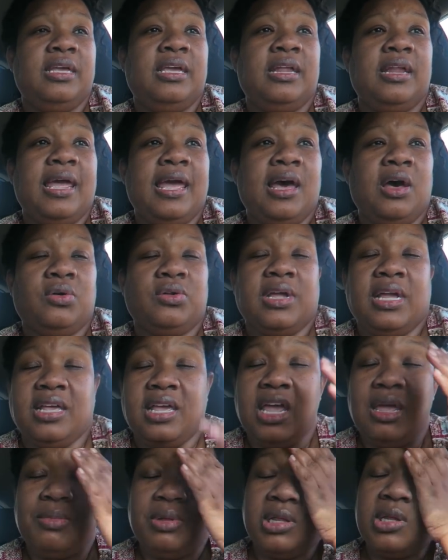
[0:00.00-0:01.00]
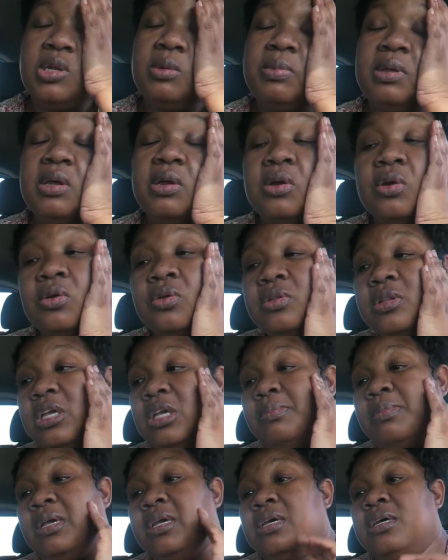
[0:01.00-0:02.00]
get out. I came a little bit
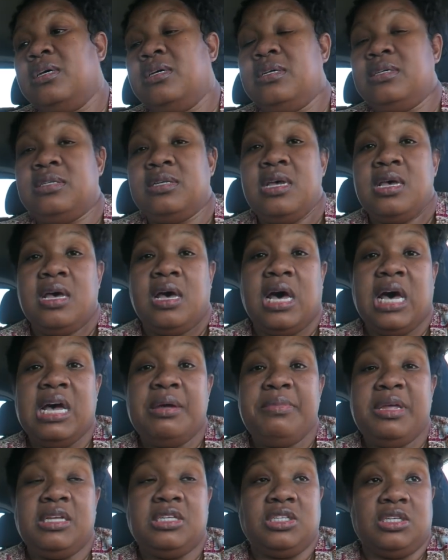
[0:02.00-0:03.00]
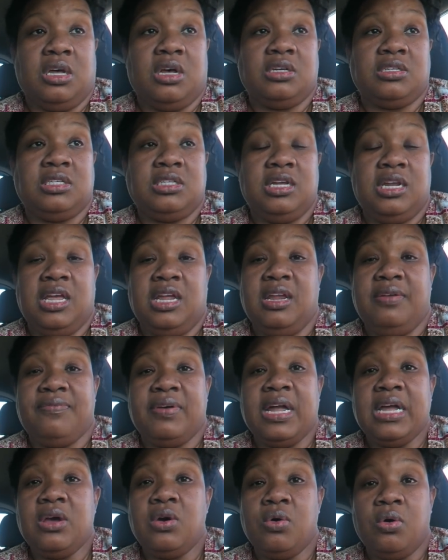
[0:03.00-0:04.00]
early because I'm exhausted, and
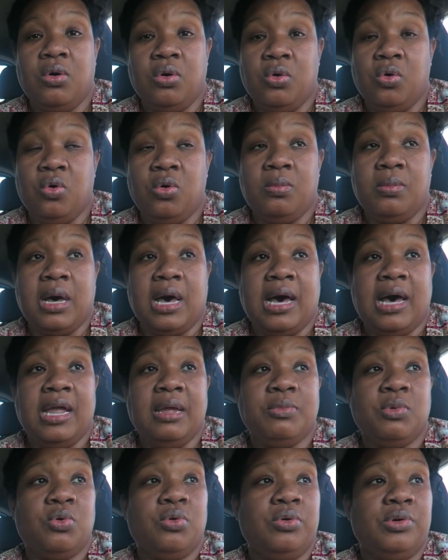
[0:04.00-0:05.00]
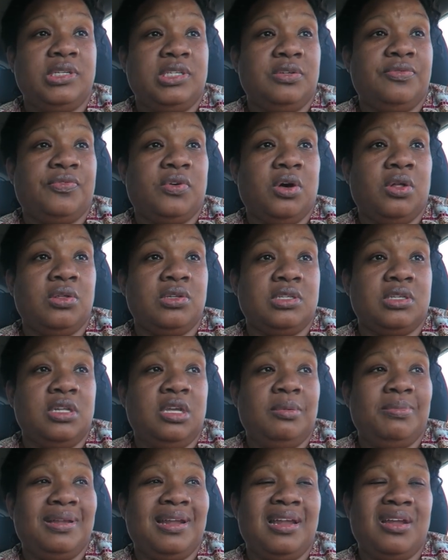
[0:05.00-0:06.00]
if I go home, I'm going to fall
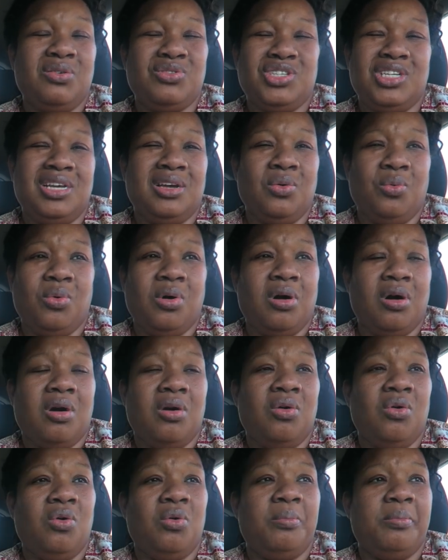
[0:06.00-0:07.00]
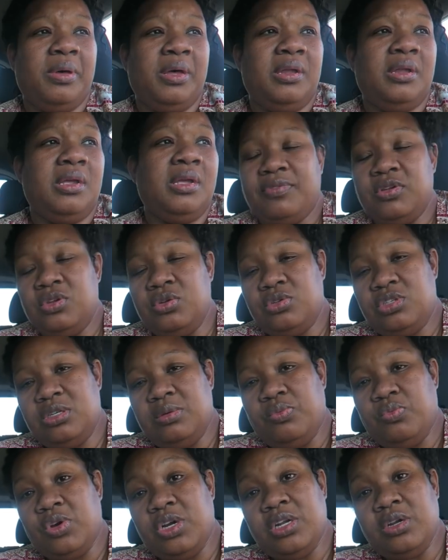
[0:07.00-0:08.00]
asleep. And I know she could walk home, but I have to do
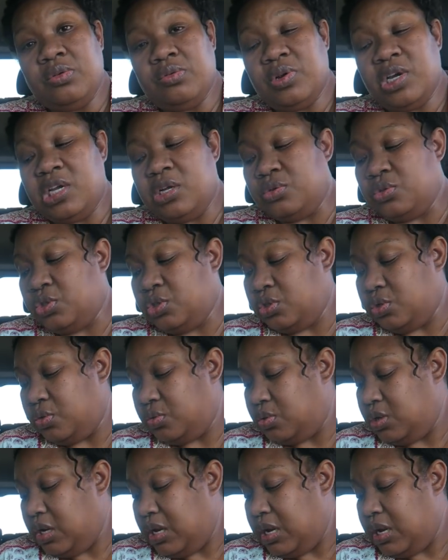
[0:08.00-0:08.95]
some running around. So